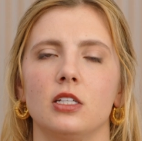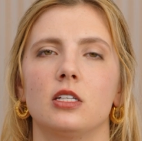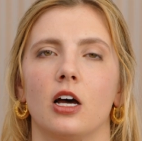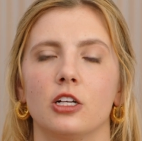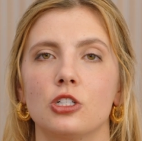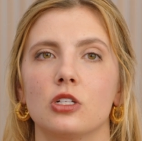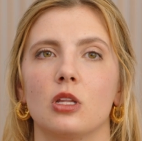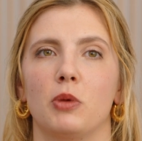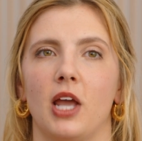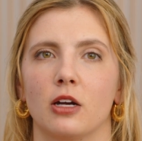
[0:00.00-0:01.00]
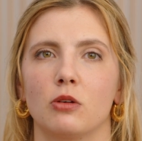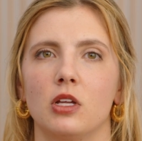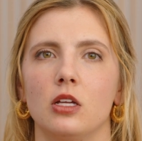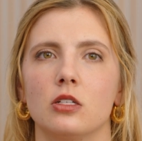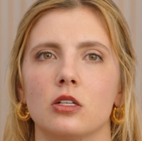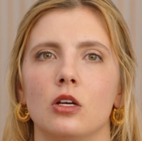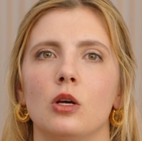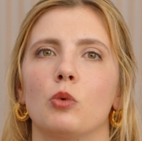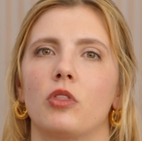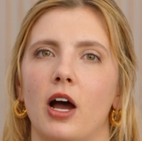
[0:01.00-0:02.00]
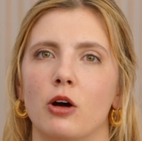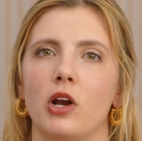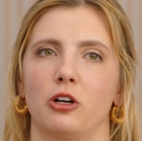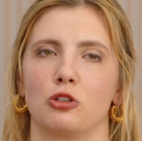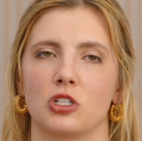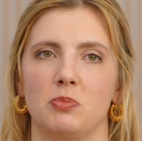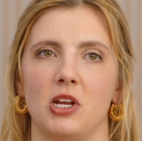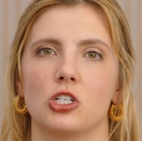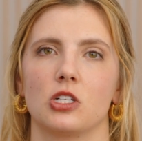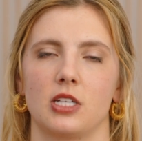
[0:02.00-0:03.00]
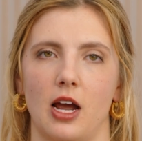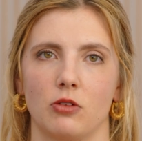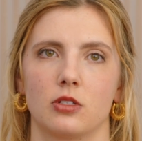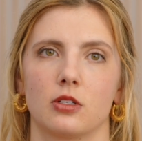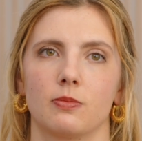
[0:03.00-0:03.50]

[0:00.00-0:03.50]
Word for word: touch the piano keys without extra speech and sounds.